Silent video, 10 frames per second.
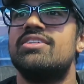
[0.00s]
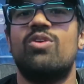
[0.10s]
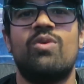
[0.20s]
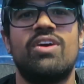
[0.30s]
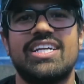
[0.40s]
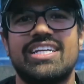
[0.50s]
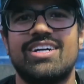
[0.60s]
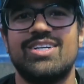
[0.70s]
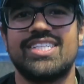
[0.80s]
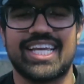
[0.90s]
worry, you
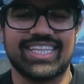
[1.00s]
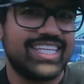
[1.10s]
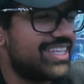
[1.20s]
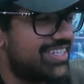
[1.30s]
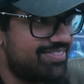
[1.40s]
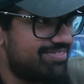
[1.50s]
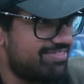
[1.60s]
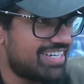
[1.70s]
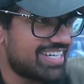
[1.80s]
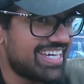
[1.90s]
know. It's like the
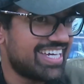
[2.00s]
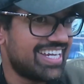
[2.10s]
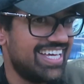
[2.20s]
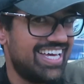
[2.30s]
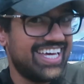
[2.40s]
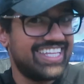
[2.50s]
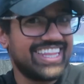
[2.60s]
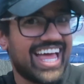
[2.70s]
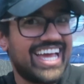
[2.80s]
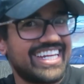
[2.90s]
fucking
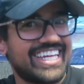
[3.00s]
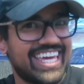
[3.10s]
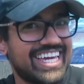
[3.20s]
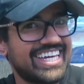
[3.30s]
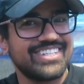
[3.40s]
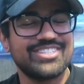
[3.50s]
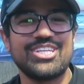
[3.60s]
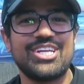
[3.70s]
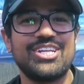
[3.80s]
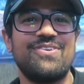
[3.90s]
the Lion King
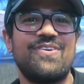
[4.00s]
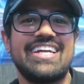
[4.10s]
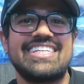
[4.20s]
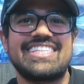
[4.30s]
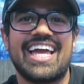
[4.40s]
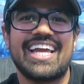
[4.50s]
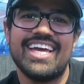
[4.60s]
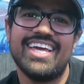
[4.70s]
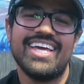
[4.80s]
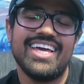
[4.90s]
scene where he's like,